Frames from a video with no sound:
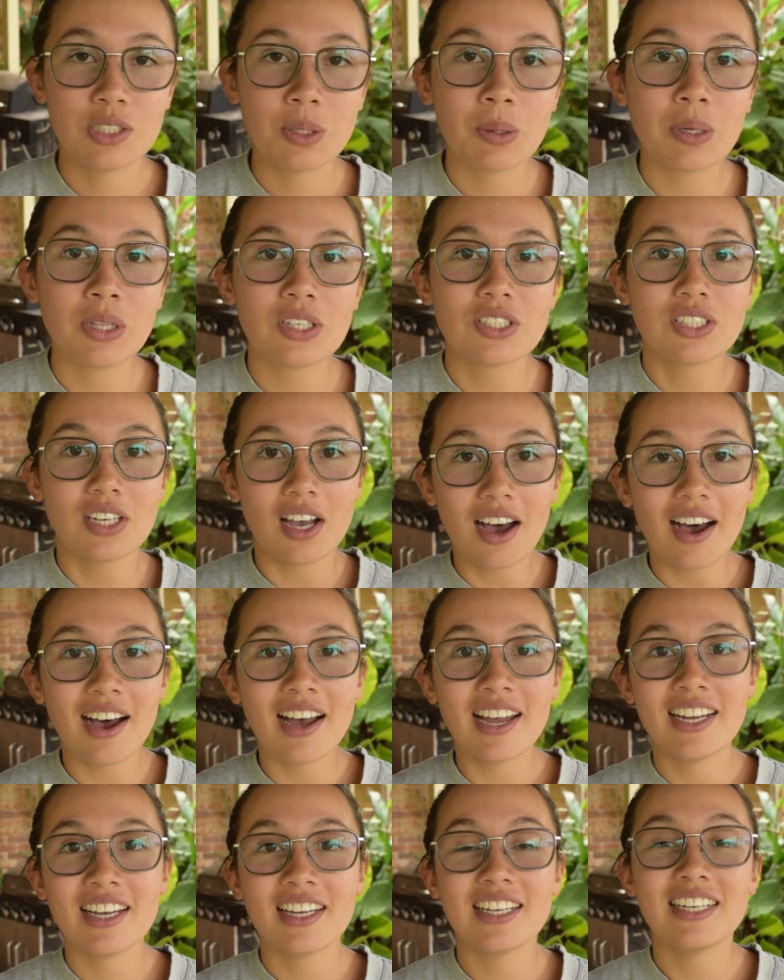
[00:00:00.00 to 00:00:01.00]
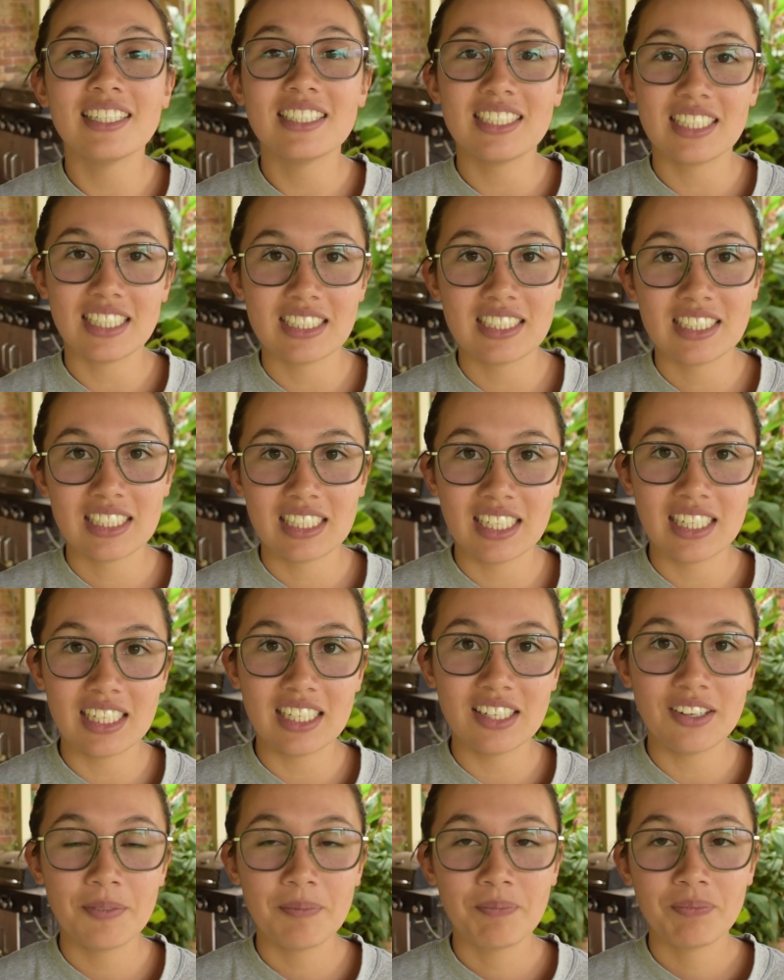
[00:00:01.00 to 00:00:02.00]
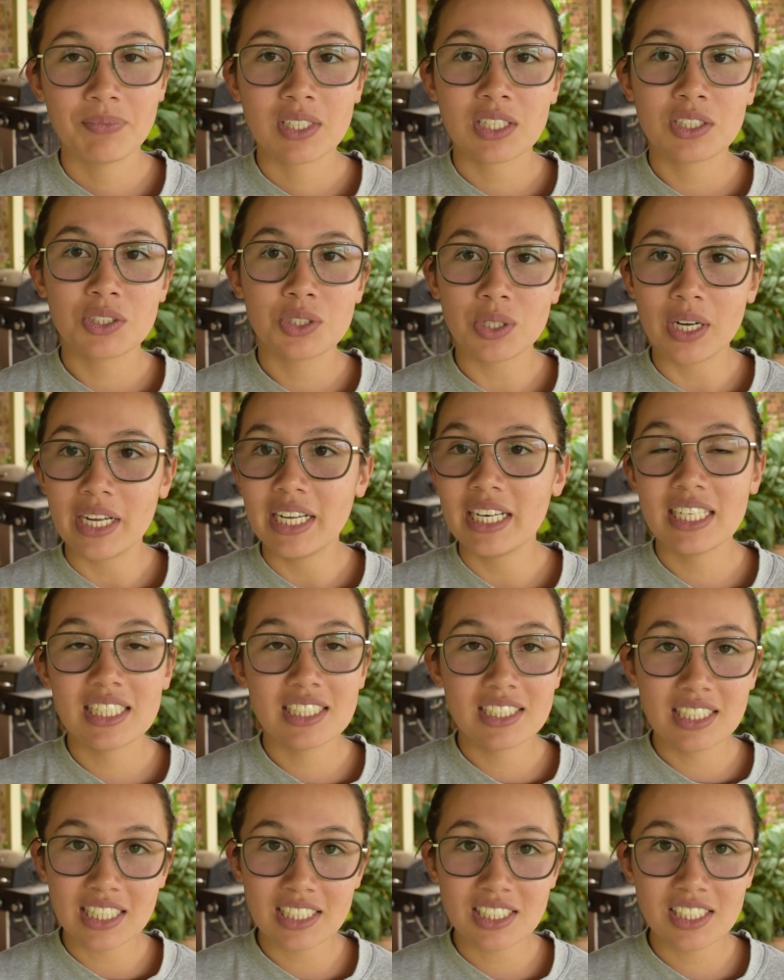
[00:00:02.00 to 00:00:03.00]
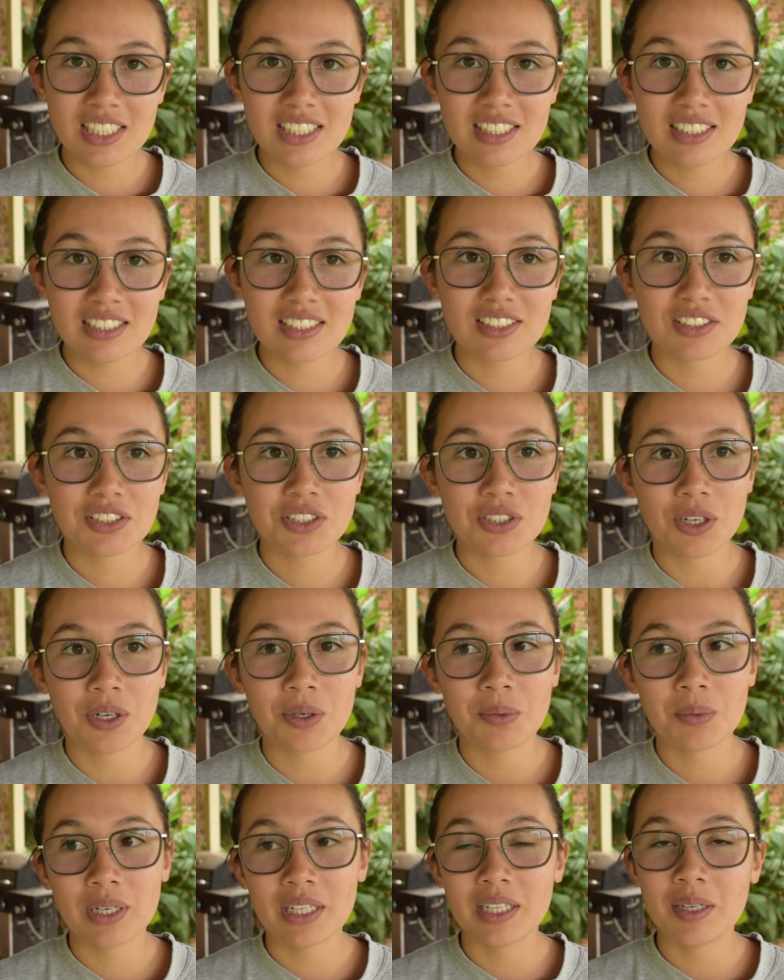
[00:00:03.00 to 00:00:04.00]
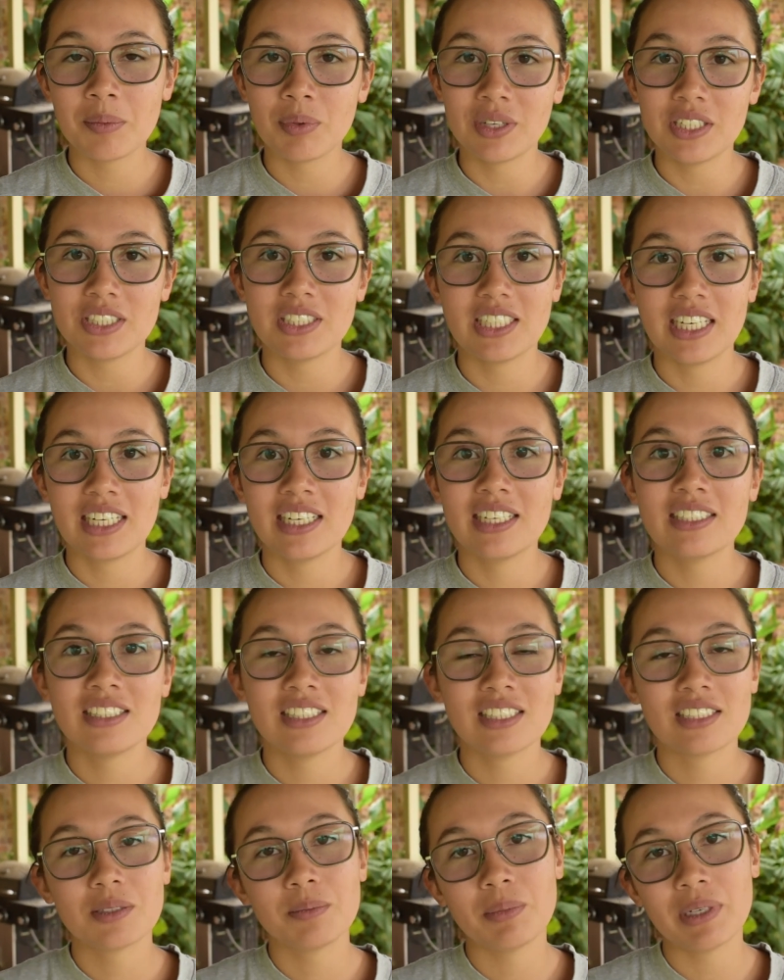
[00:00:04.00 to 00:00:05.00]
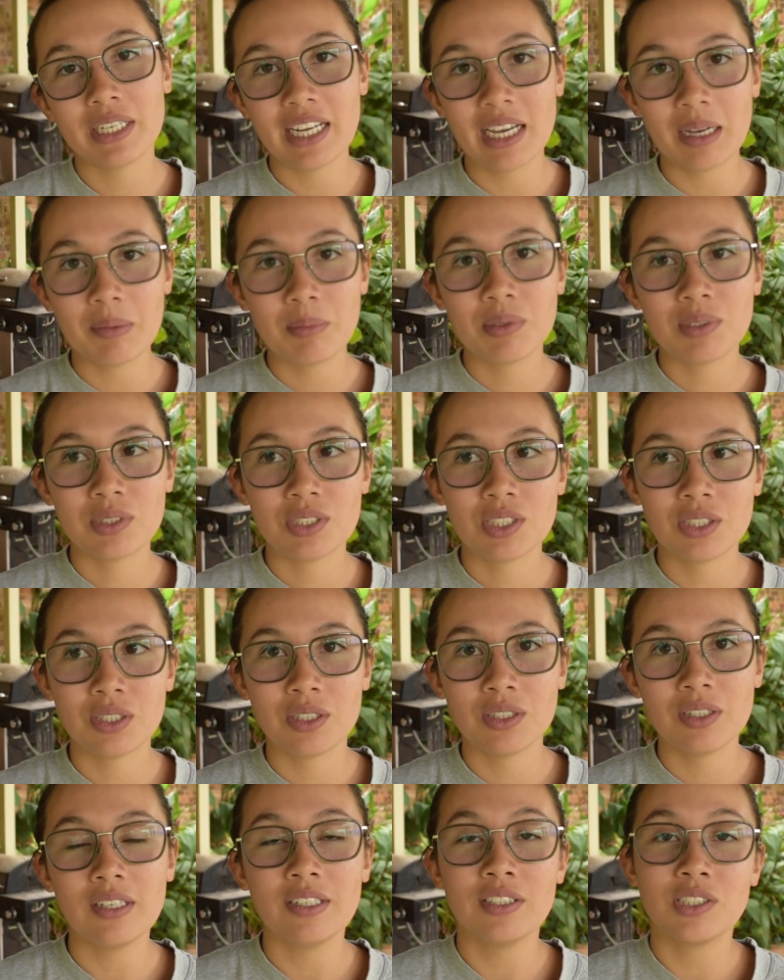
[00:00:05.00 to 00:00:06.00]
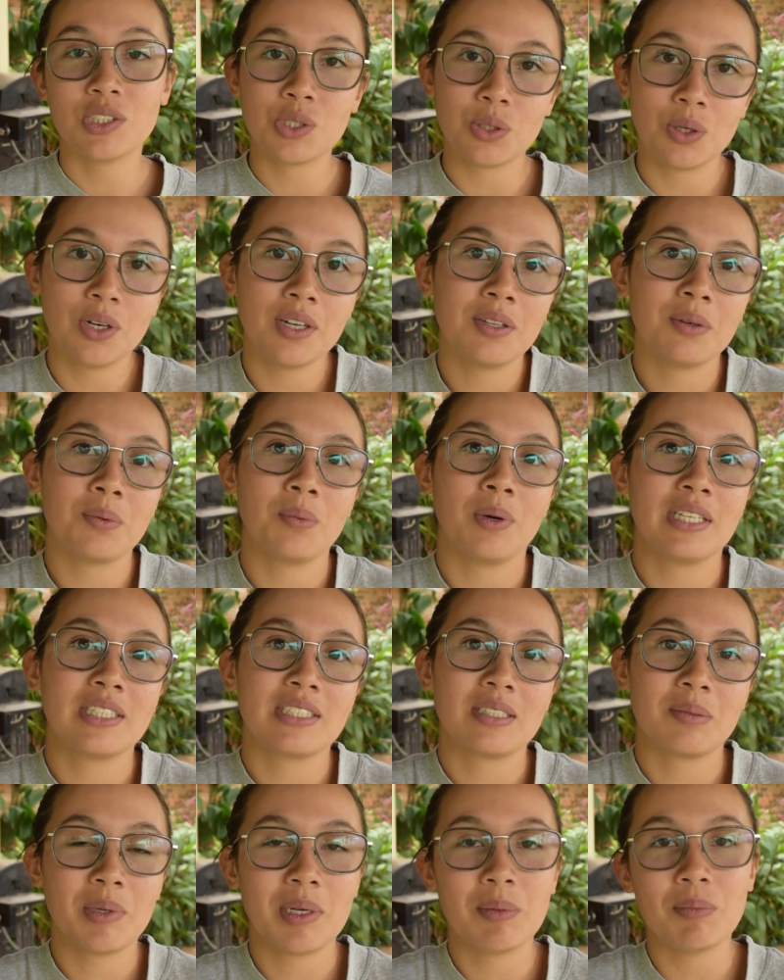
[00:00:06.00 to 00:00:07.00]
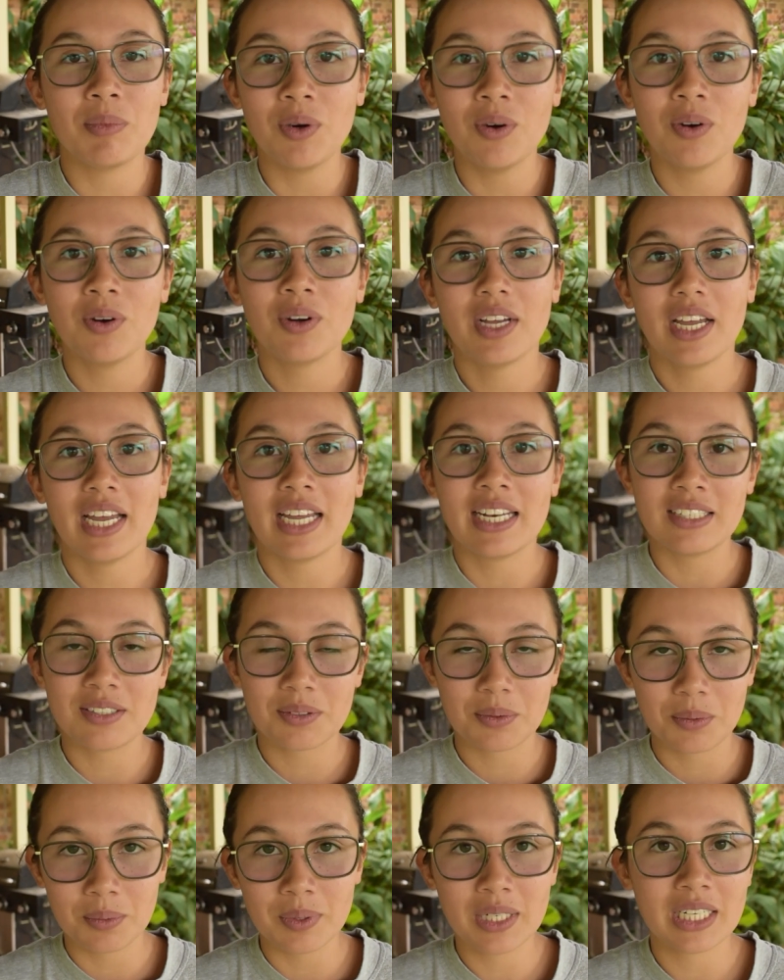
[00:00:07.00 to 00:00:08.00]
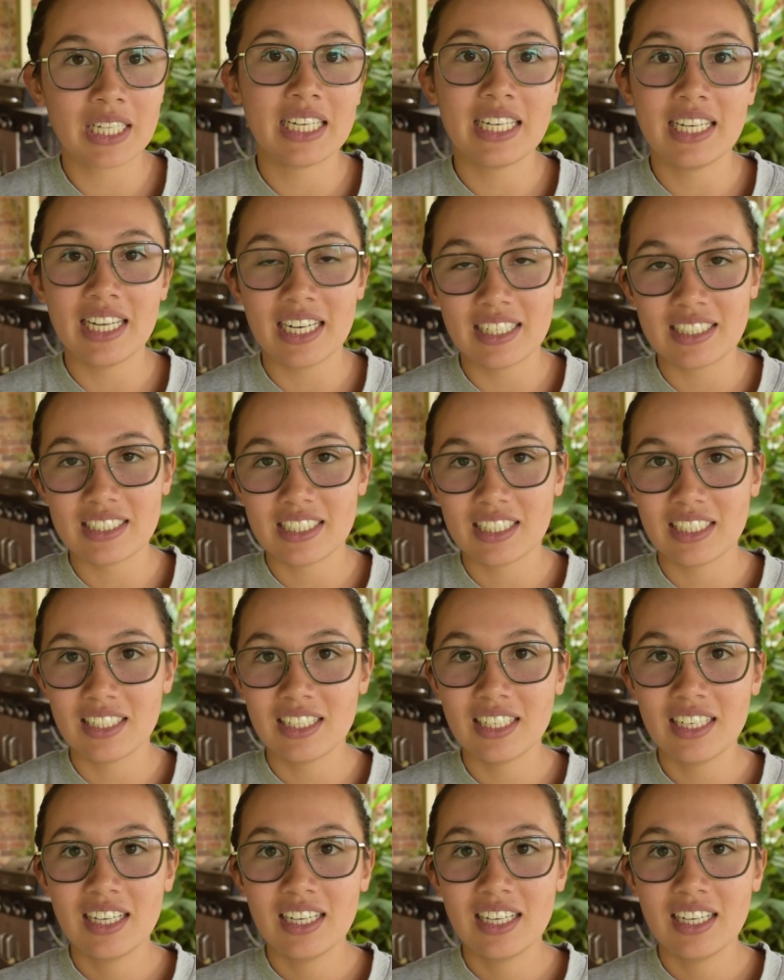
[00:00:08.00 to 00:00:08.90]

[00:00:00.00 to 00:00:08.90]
doing those higher intensity training sessions. So really appreciated just being able to enjoy the runs a bit more and really get into